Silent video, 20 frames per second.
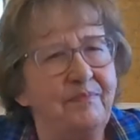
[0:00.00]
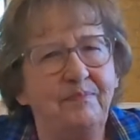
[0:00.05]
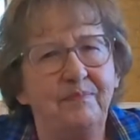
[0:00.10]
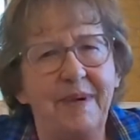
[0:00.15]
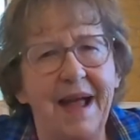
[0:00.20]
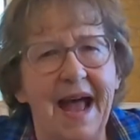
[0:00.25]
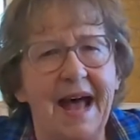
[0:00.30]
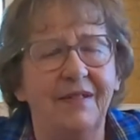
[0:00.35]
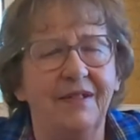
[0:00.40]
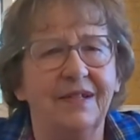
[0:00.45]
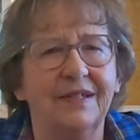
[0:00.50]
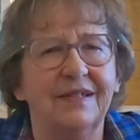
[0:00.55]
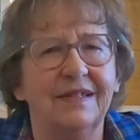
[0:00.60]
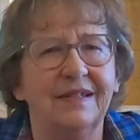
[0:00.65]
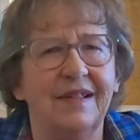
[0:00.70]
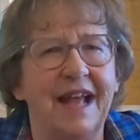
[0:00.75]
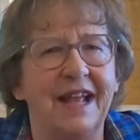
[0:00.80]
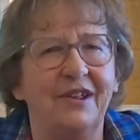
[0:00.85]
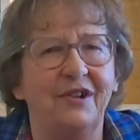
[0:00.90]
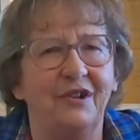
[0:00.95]

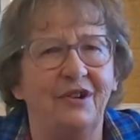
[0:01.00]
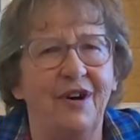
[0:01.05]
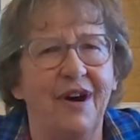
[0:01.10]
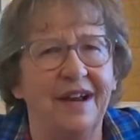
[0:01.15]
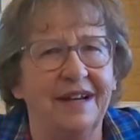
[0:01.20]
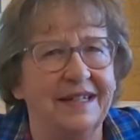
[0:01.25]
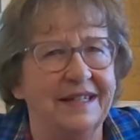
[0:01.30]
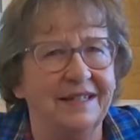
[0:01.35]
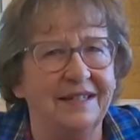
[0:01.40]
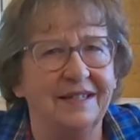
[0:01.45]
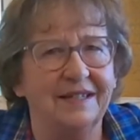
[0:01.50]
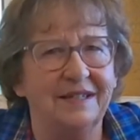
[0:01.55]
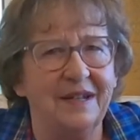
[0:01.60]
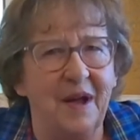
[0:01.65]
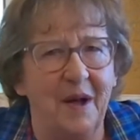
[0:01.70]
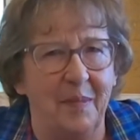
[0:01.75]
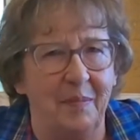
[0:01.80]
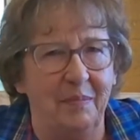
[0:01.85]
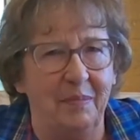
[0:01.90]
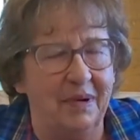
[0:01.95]
balance like you're on a
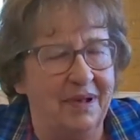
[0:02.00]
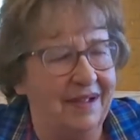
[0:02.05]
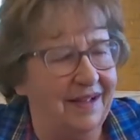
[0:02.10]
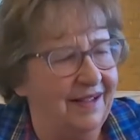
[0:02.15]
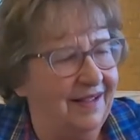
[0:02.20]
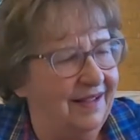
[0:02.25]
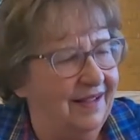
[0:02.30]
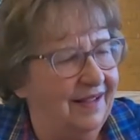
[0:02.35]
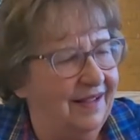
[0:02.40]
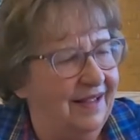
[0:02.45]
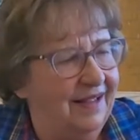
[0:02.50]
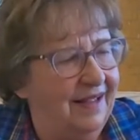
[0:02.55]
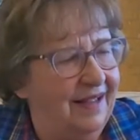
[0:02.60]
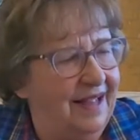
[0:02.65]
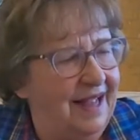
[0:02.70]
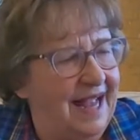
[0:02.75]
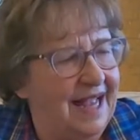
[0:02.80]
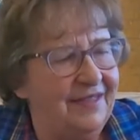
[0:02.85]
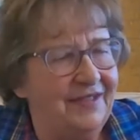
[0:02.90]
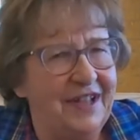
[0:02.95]
stump,
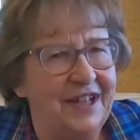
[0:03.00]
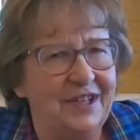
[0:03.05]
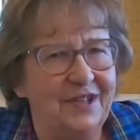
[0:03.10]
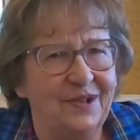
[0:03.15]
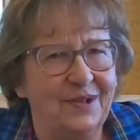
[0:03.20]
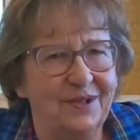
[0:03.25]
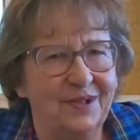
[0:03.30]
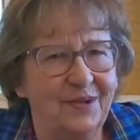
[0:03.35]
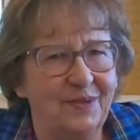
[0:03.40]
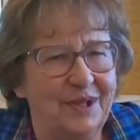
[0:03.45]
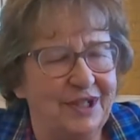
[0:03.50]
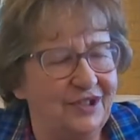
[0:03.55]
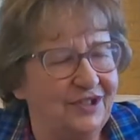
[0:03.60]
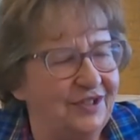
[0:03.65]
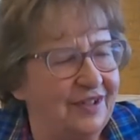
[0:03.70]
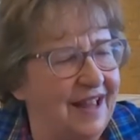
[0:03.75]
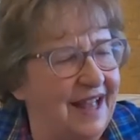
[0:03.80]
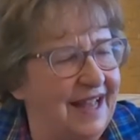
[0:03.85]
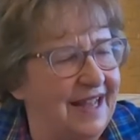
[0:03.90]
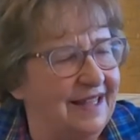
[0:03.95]
and then you
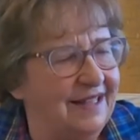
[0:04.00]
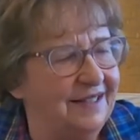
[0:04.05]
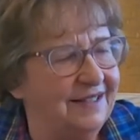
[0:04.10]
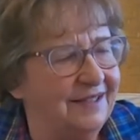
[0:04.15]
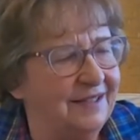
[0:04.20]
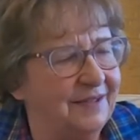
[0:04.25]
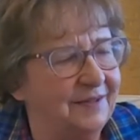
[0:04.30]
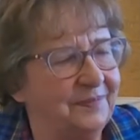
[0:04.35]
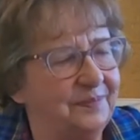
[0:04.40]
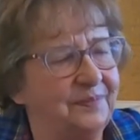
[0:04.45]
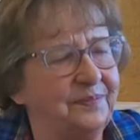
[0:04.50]
switch legs.